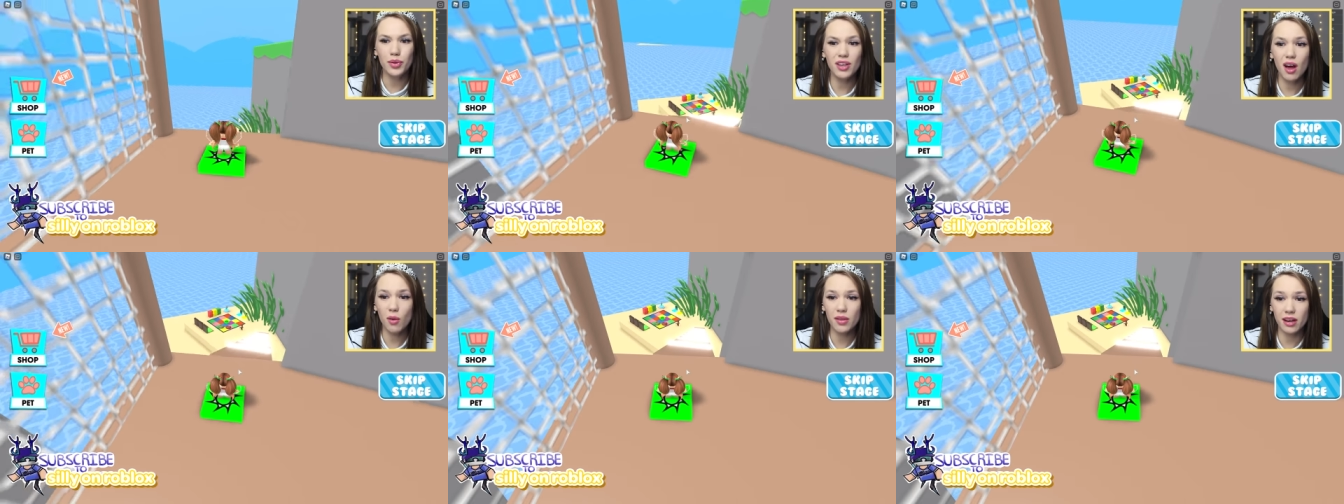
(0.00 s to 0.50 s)
but
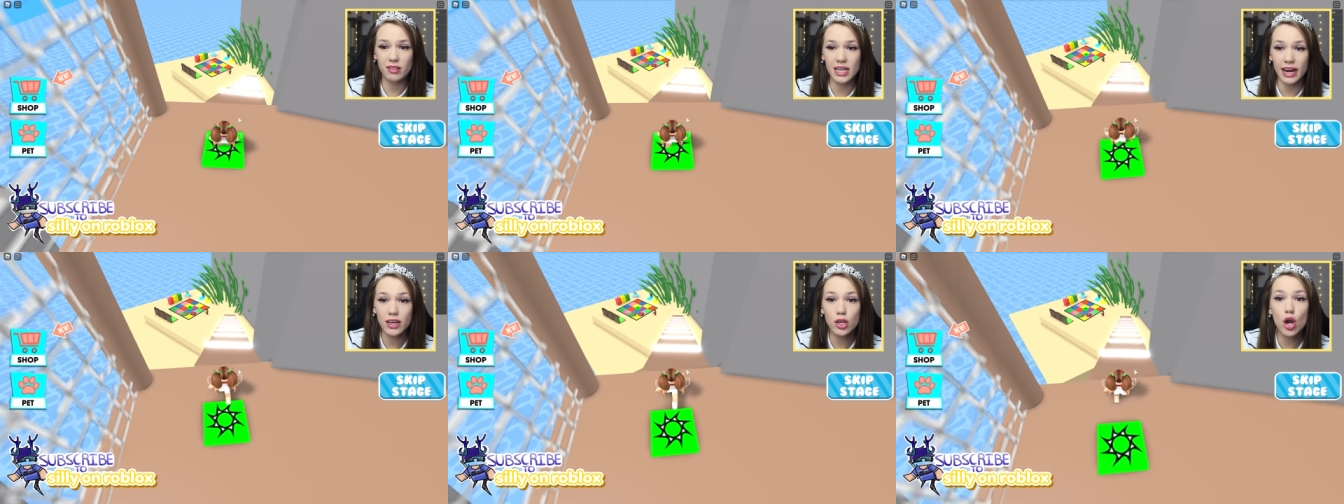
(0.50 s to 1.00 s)
not without
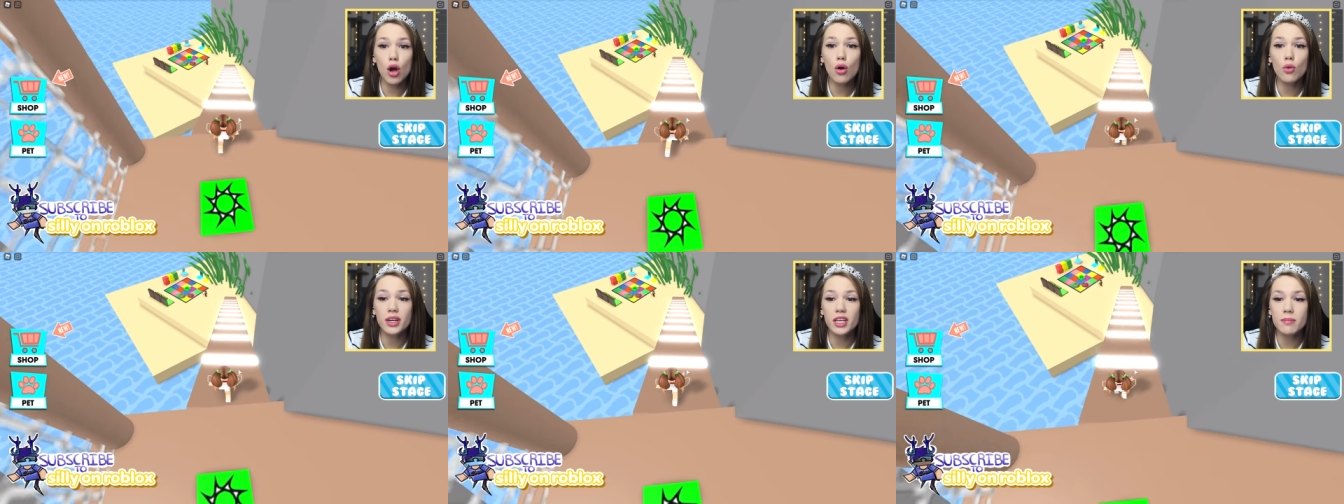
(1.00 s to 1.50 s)
dying. No,
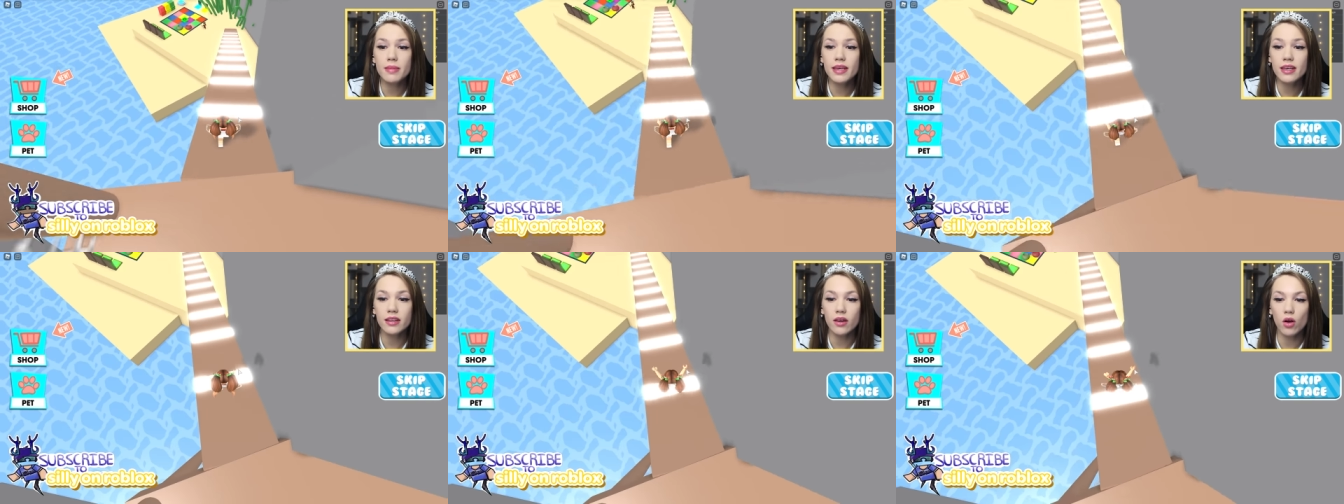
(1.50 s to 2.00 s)
what do you
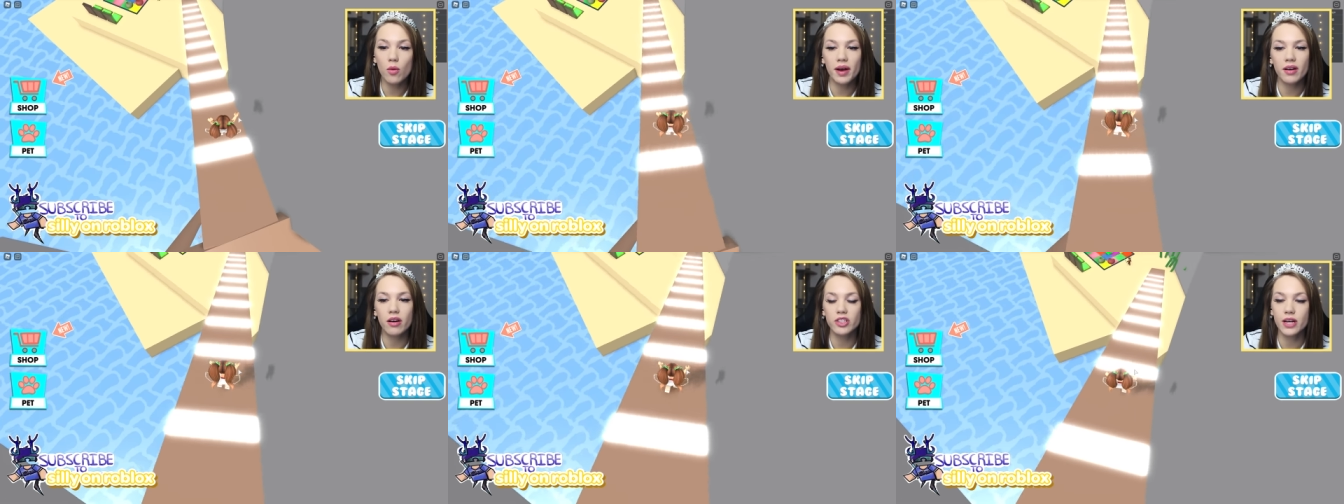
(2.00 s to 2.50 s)
mean? Oh
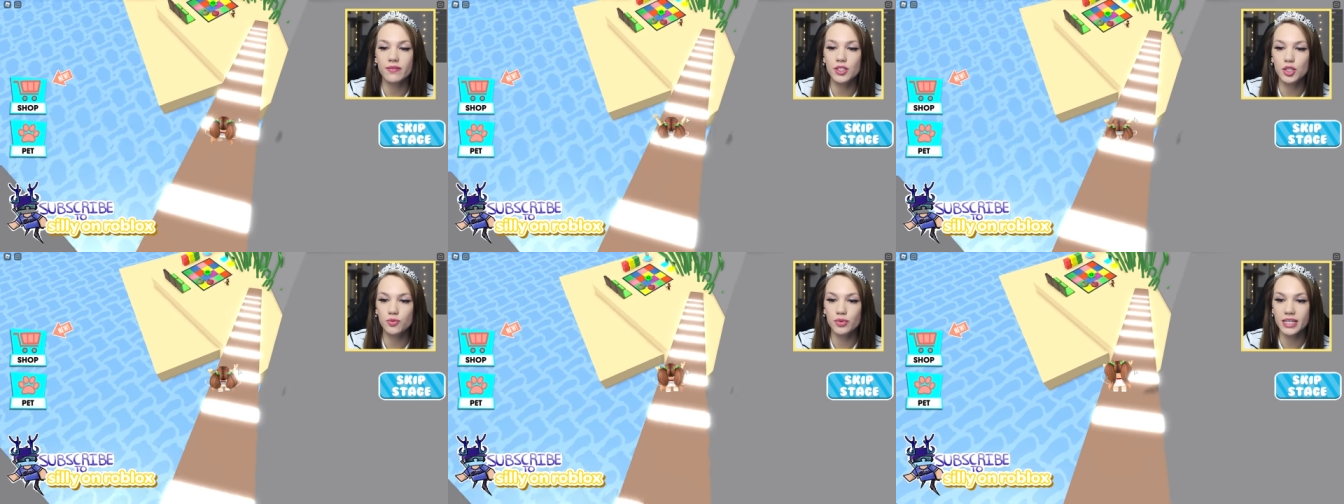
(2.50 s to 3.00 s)
my gosh, I have to
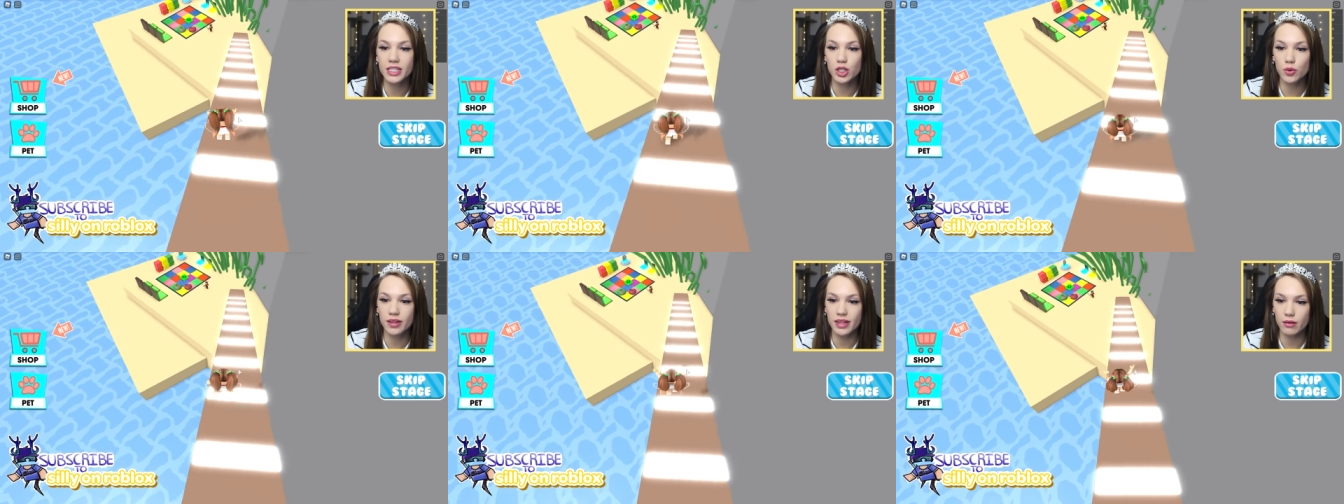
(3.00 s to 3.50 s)

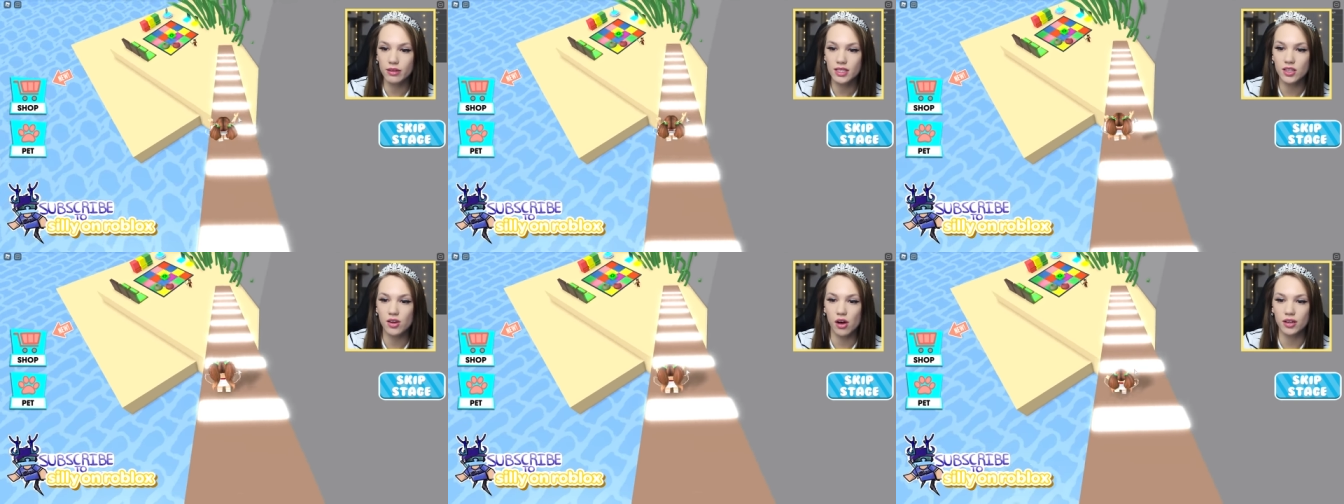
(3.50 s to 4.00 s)
redo it. That
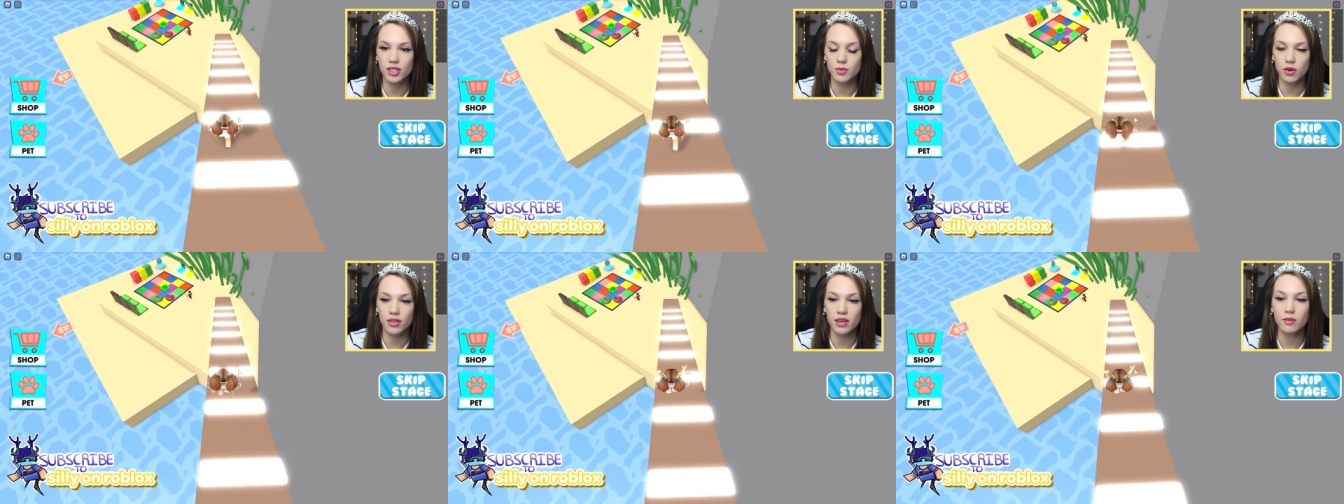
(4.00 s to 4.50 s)
was not a
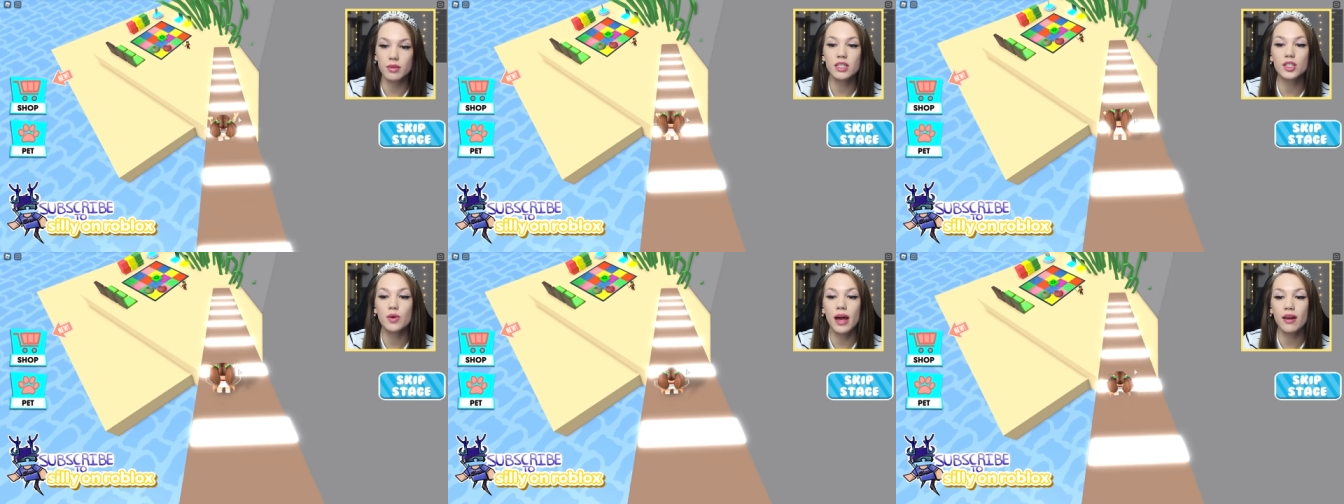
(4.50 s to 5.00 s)
smart thing of me
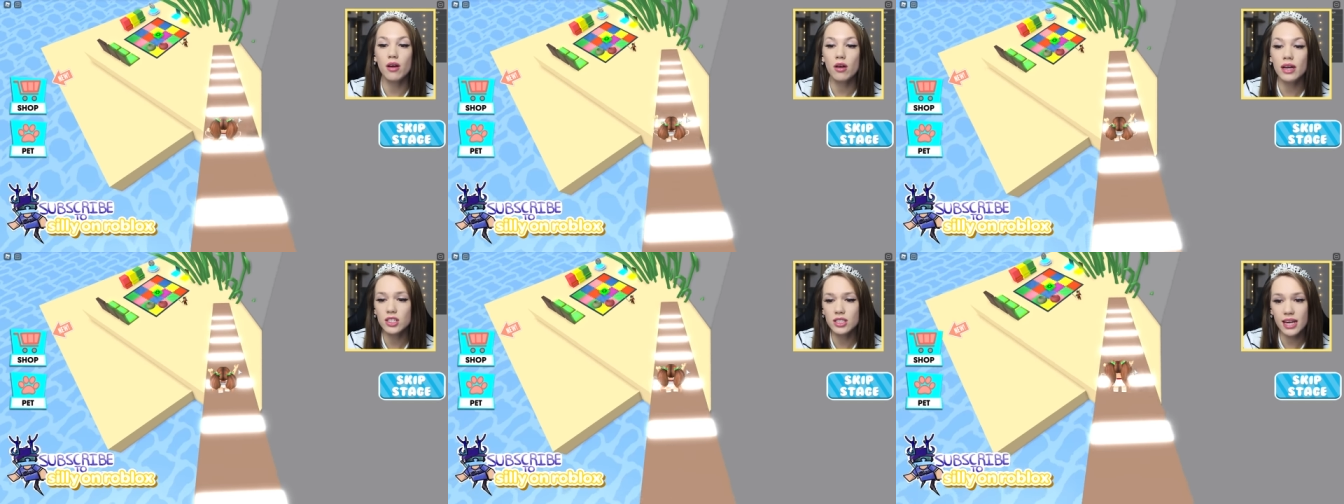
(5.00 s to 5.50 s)
to do at all.
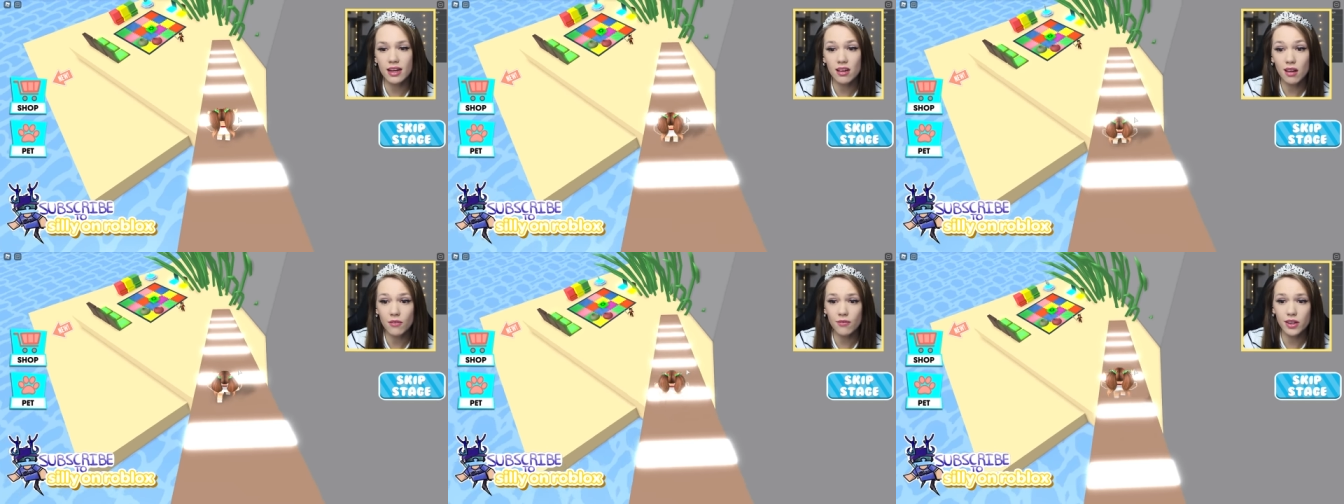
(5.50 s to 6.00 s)
I just had
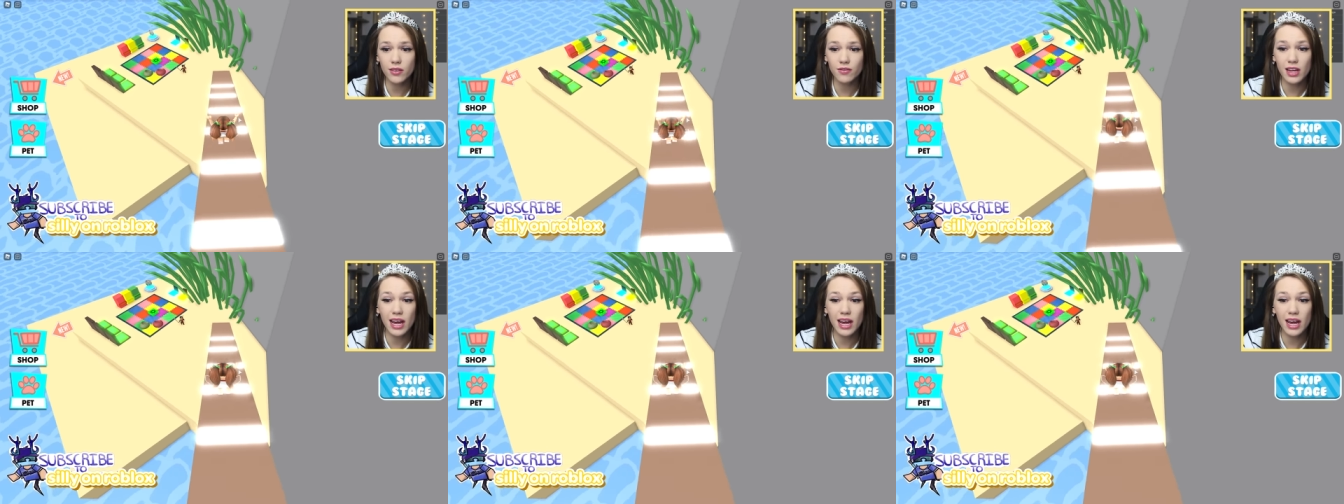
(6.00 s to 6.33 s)
a lot of fun